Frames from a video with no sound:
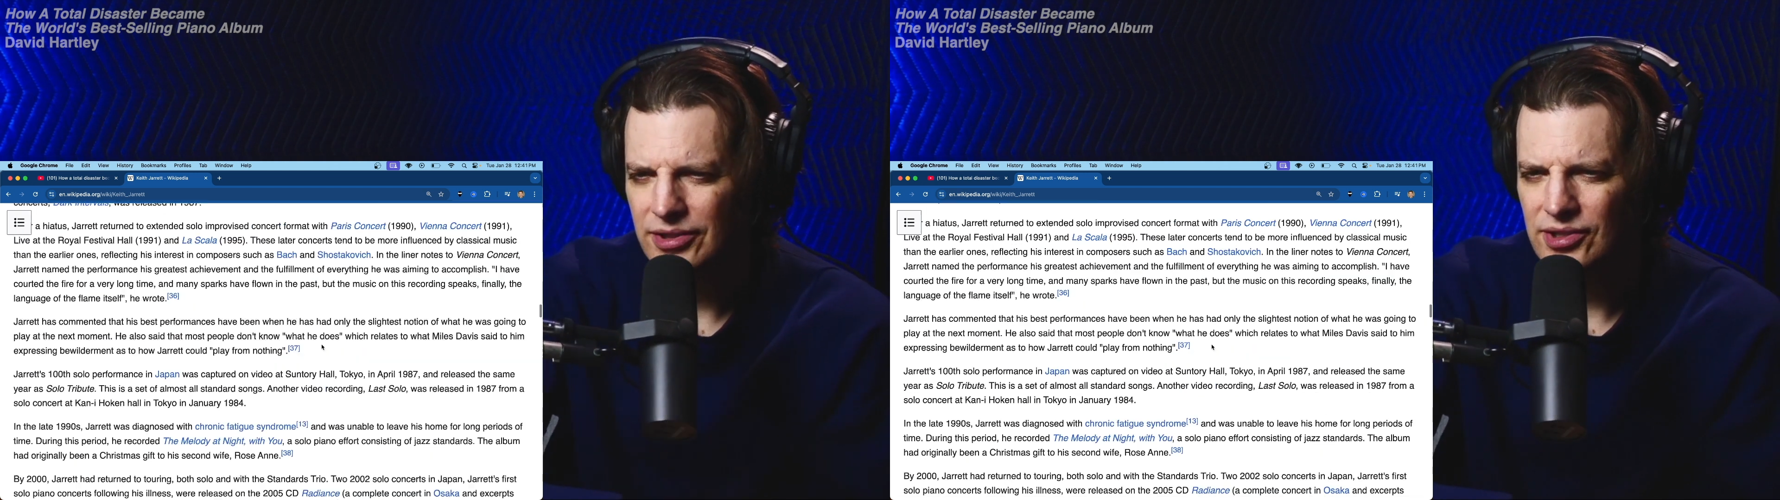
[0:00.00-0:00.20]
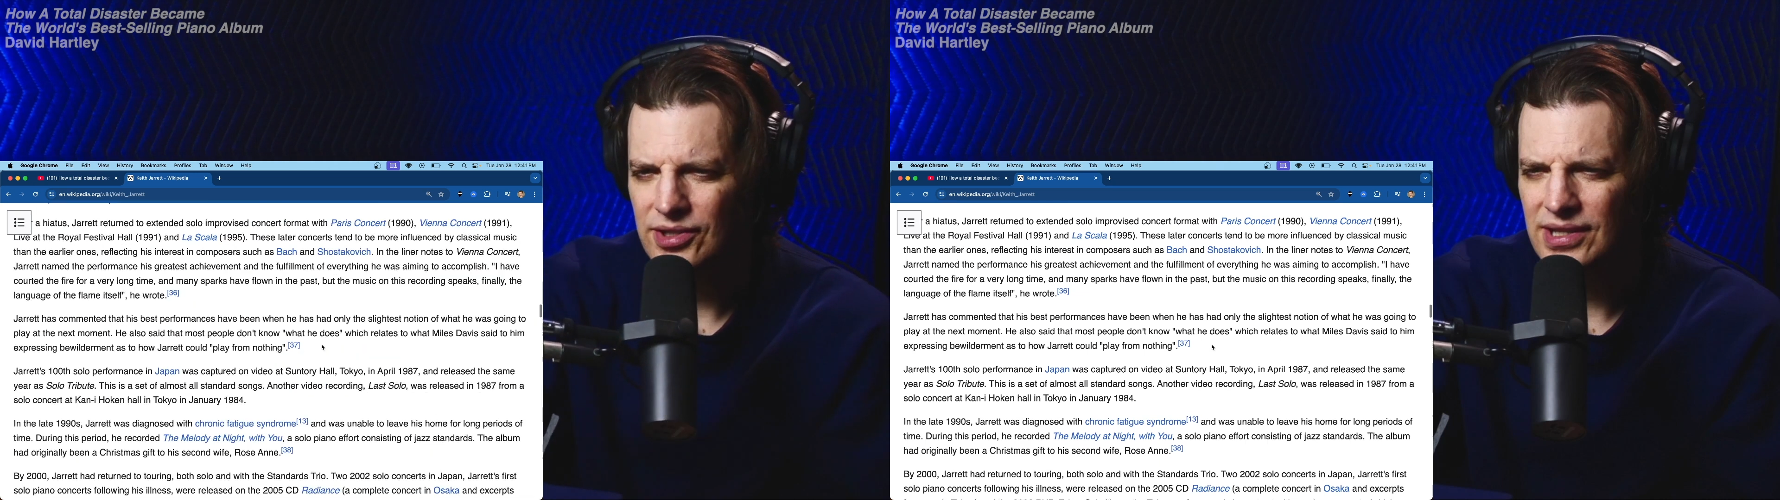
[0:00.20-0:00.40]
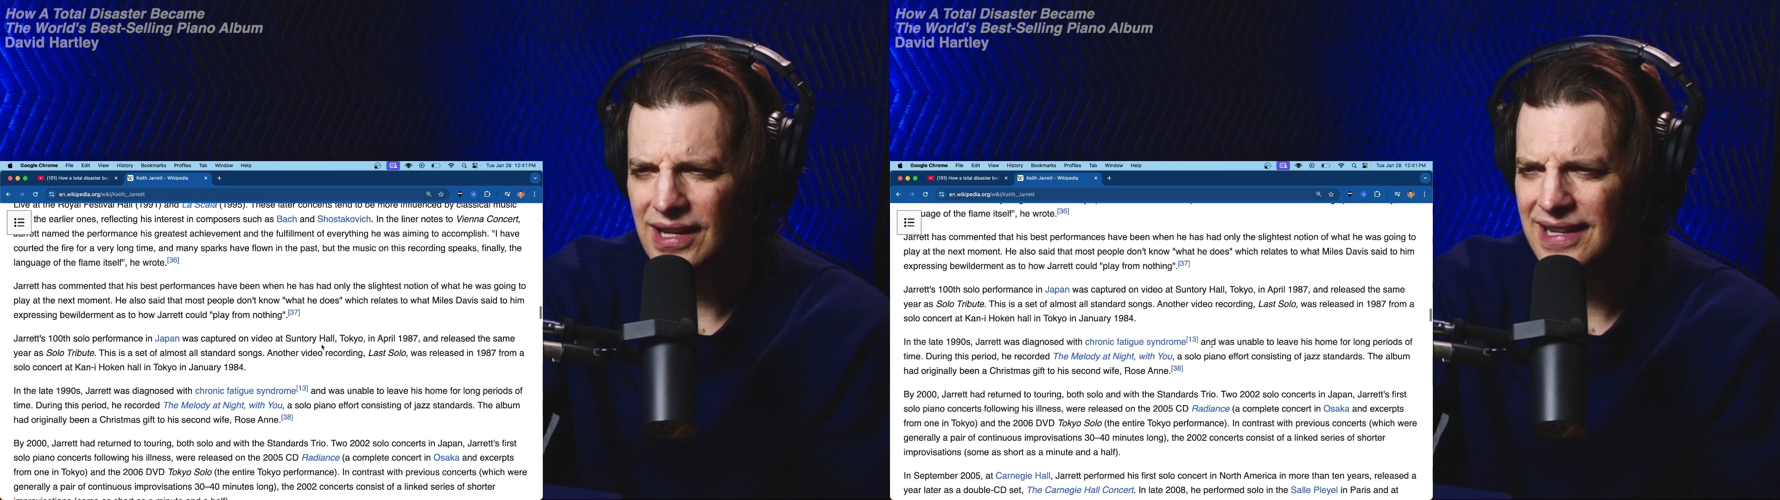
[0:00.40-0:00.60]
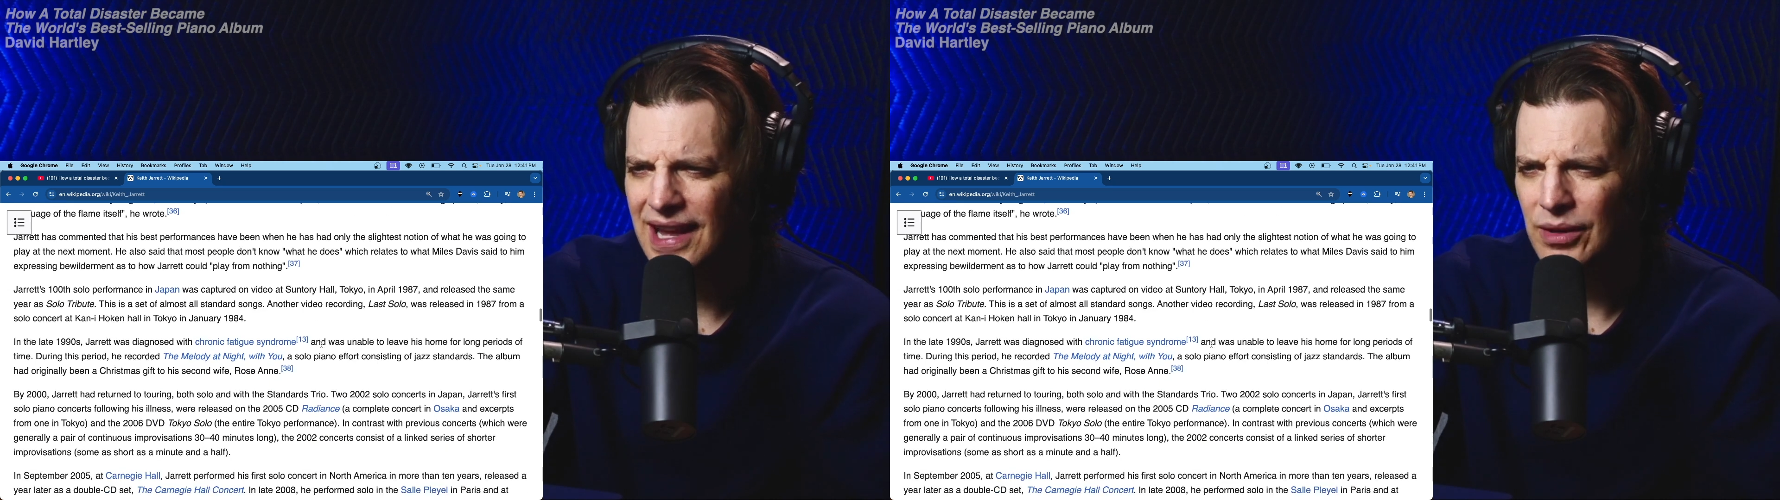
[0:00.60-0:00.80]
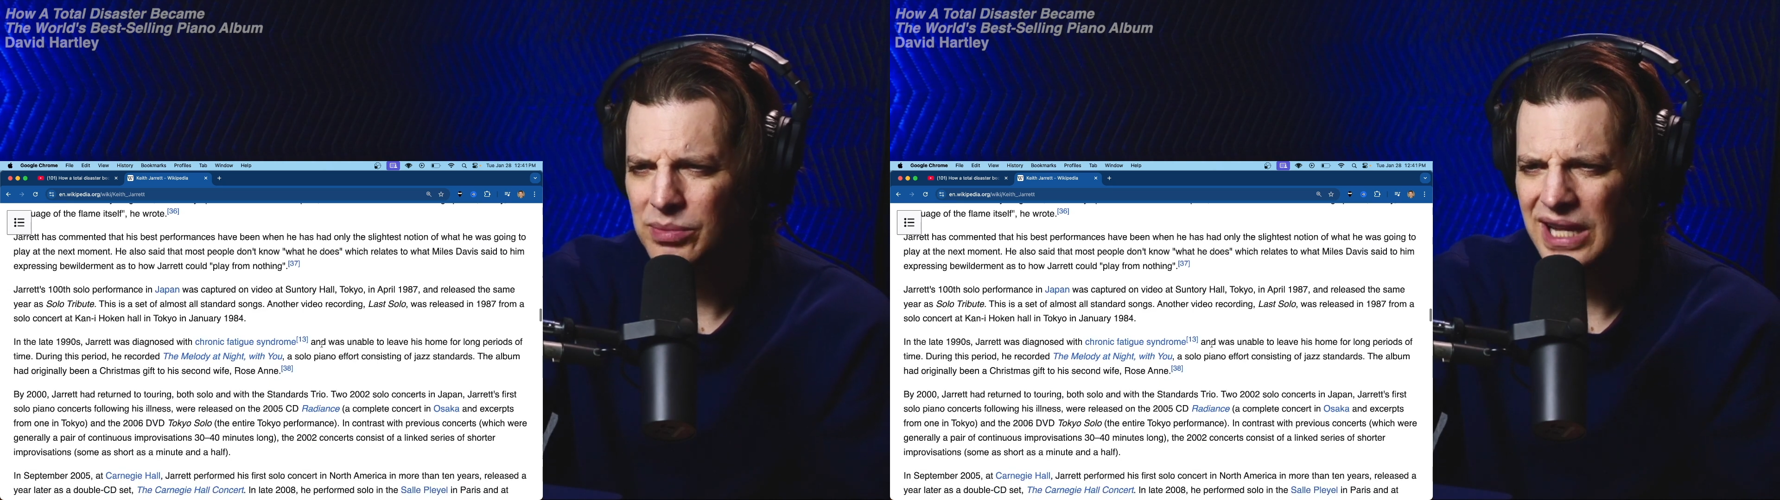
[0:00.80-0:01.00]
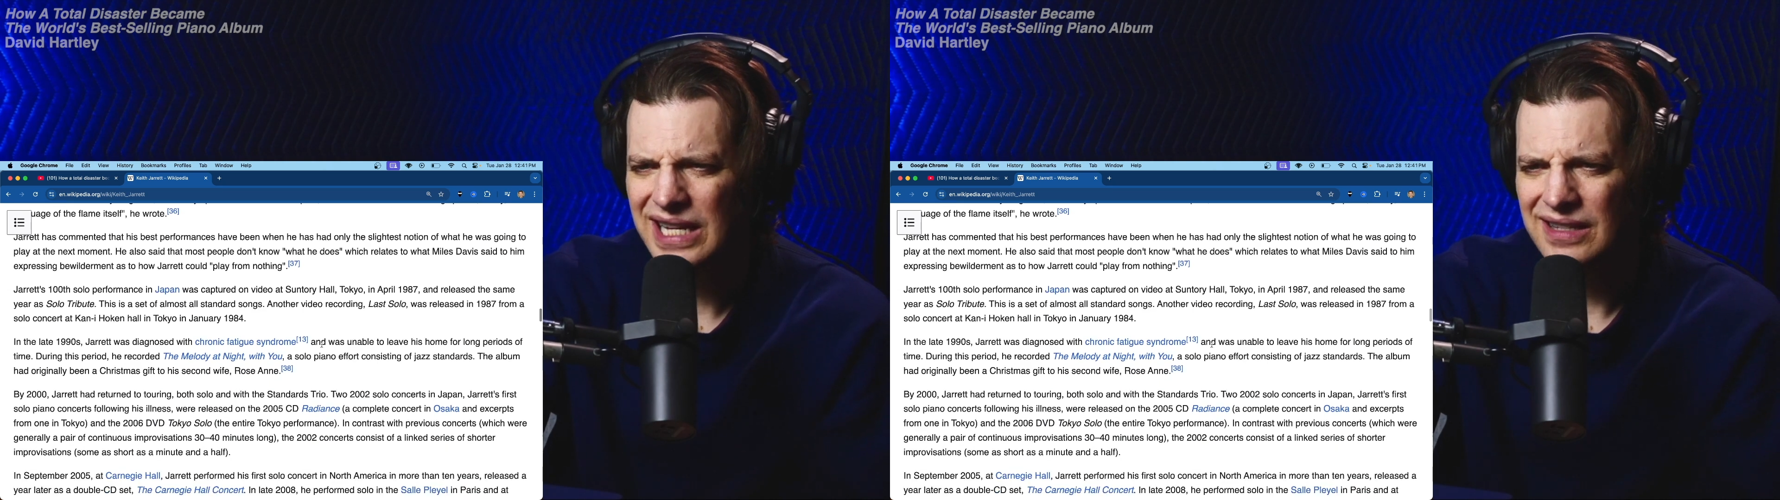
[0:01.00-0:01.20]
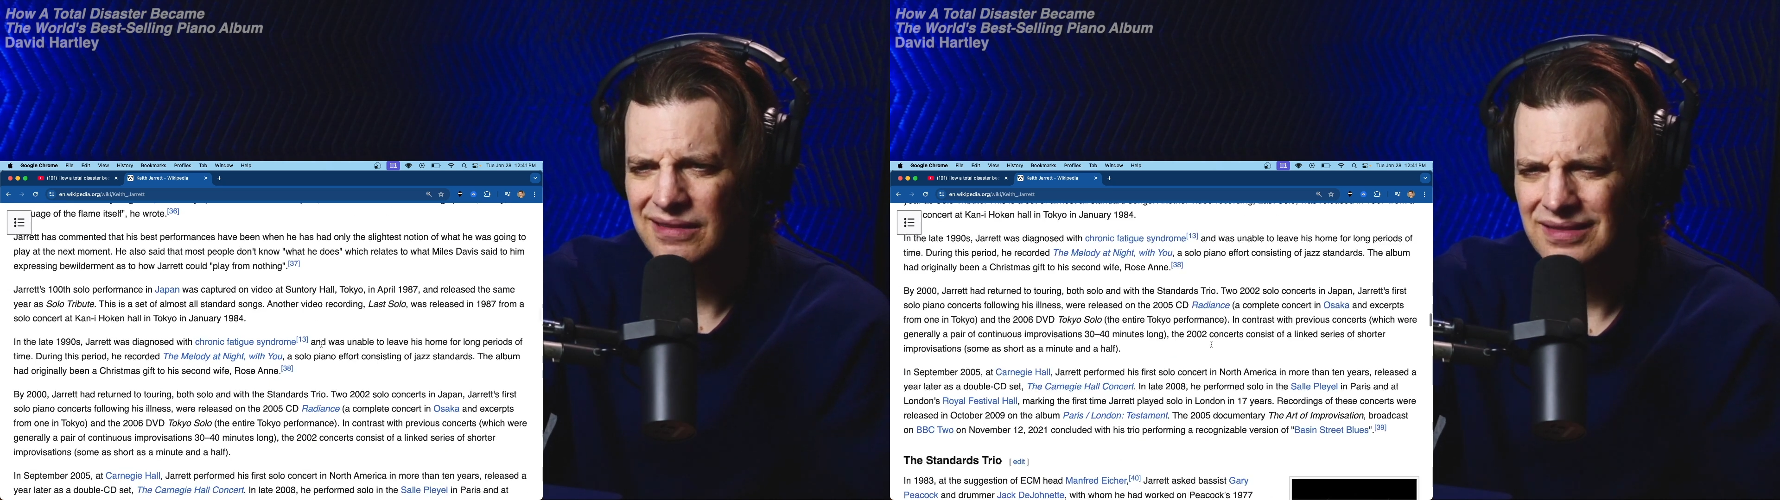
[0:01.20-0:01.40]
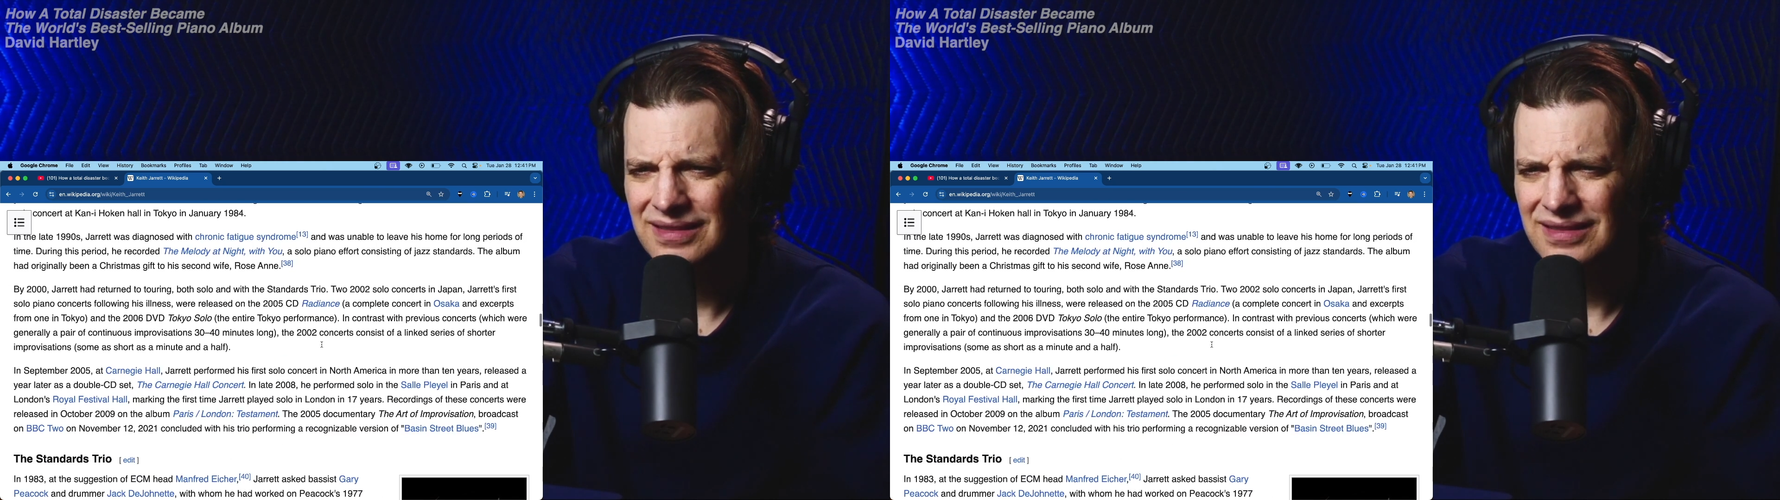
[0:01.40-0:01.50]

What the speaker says: Just sitting down and playing,